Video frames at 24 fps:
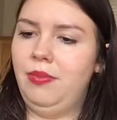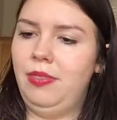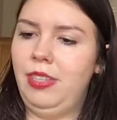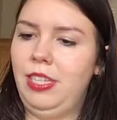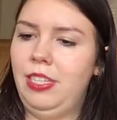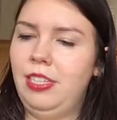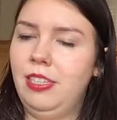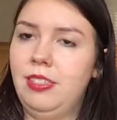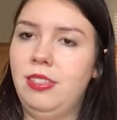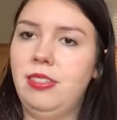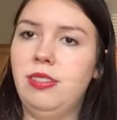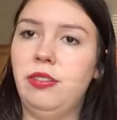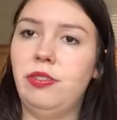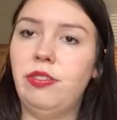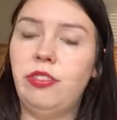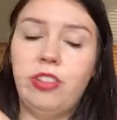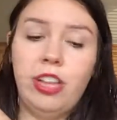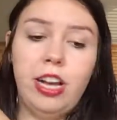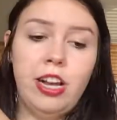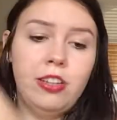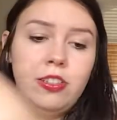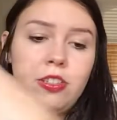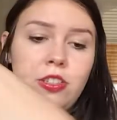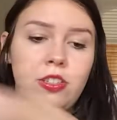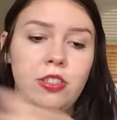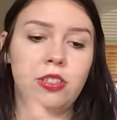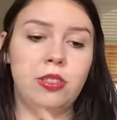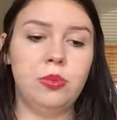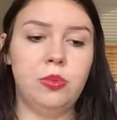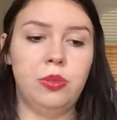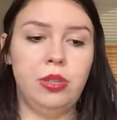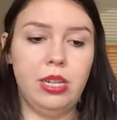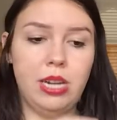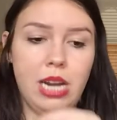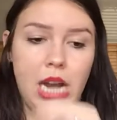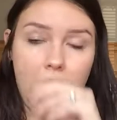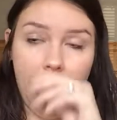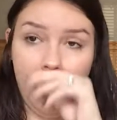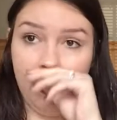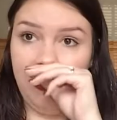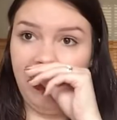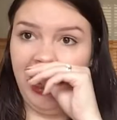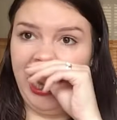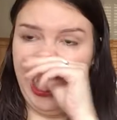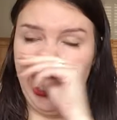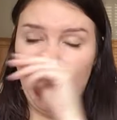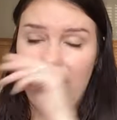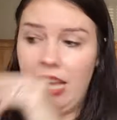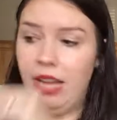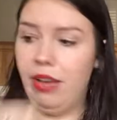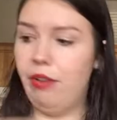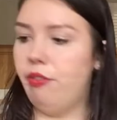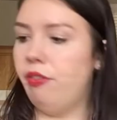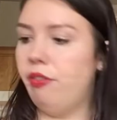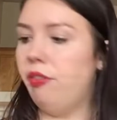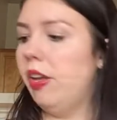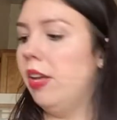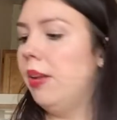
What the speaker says: because the floss just would not behave.